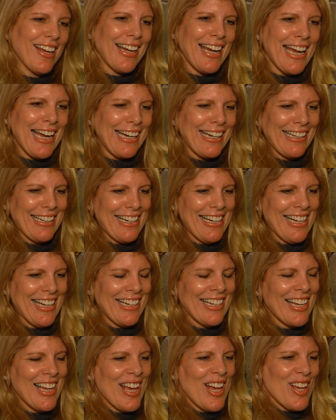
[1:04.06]
I can't get
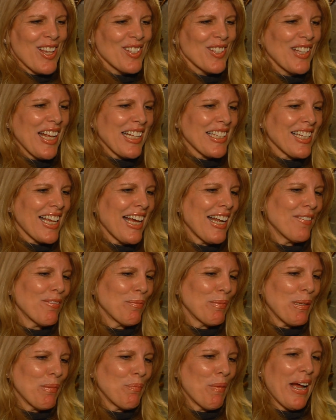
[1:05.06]
in. So that's kind
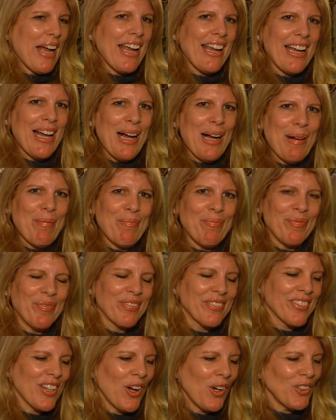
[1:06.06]
of been my um,
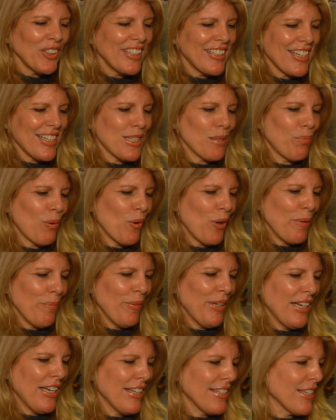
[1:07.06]
only
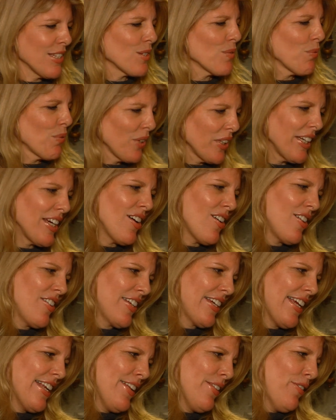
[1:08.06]
disappointment is it's really hard
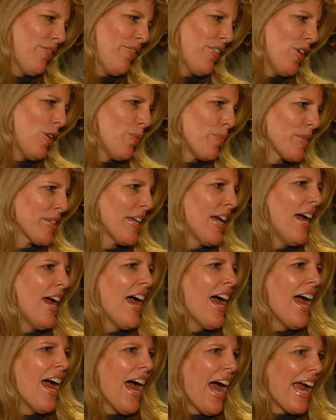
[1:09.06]
to get in the films.
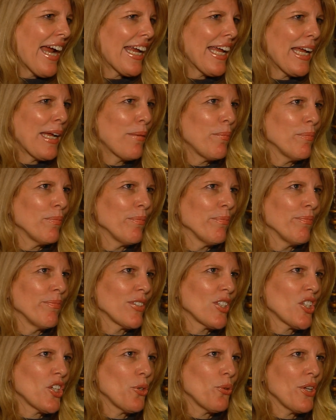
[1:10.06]
I came
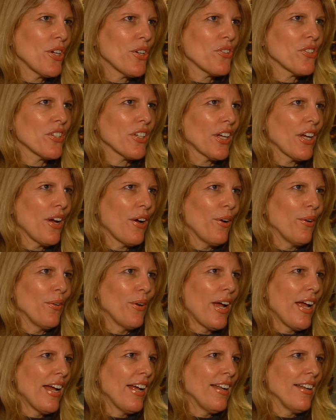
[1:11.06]
two years ago,
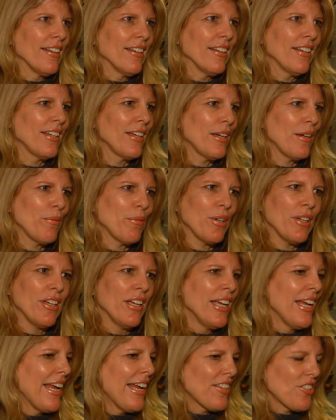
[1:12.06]
and it w-
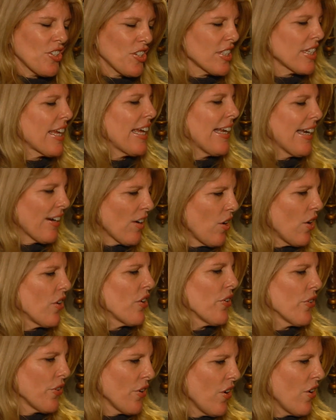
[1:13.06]
it's just getting
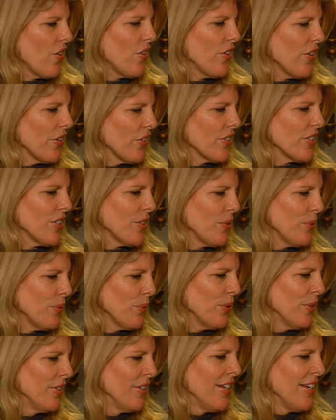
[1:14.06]
harder and harder to.